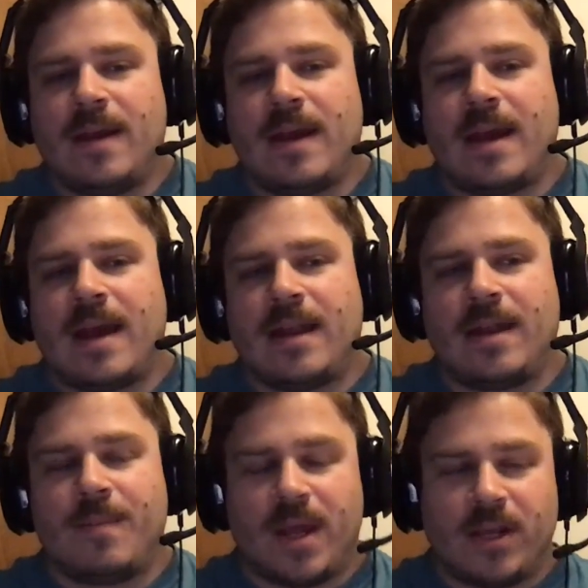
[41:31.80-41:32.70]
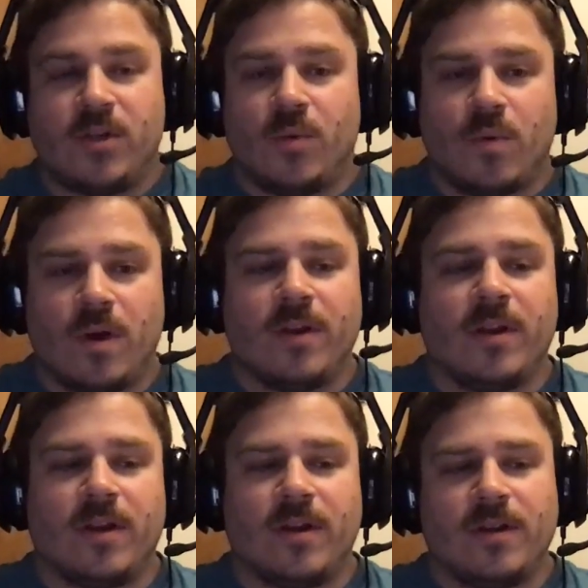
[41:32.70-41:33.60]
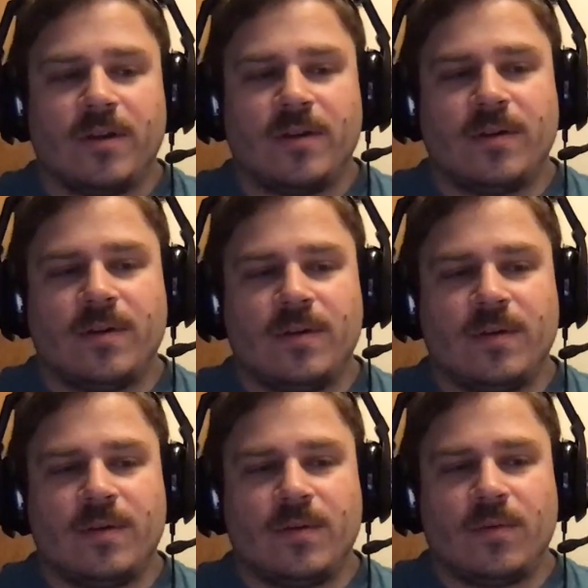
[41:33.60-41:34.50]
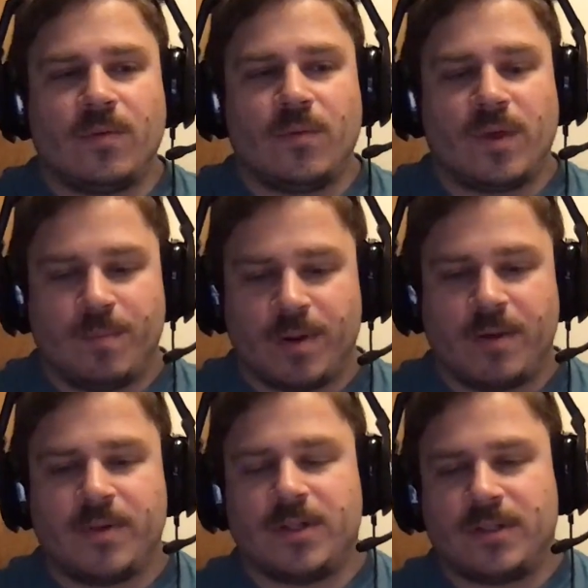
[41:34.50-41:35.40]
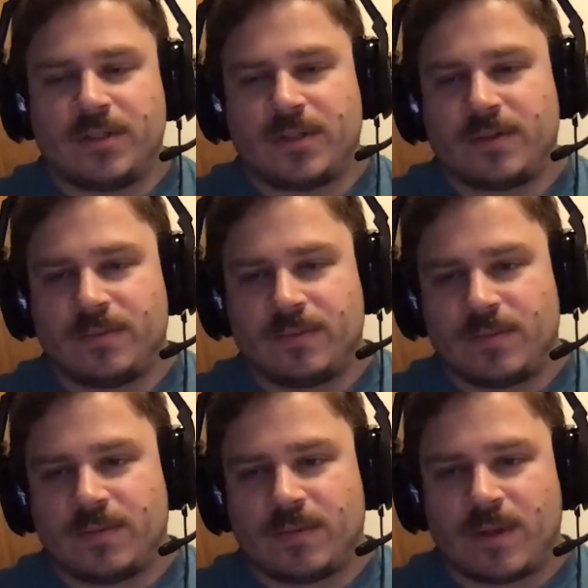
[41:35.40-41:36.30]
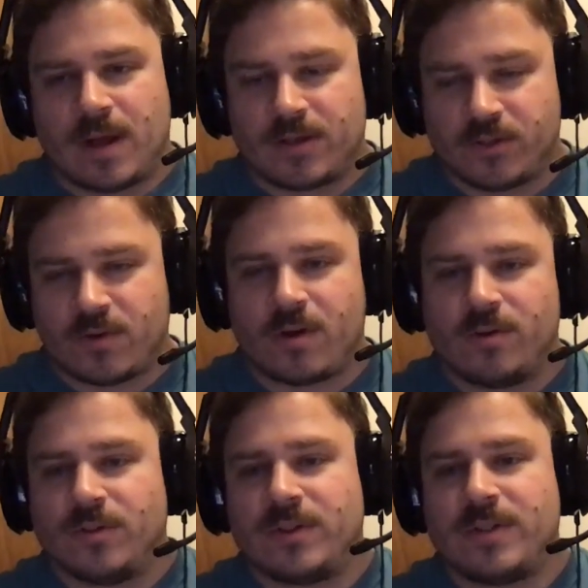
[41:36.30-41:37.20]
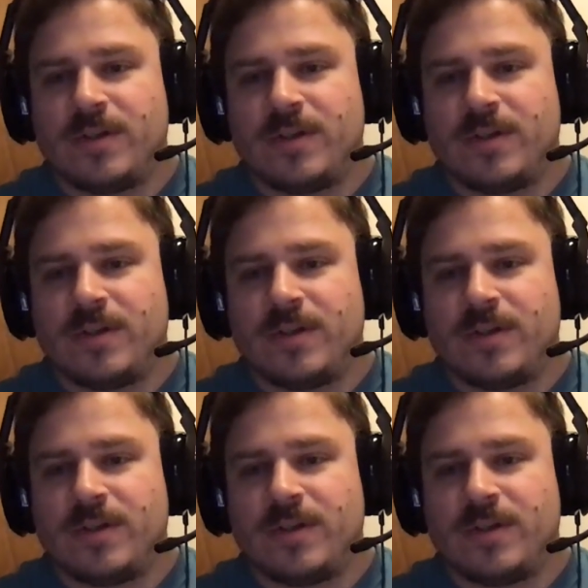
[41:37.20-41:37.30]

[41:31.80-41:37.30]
and it makes you wonder, with Bubba's struggles,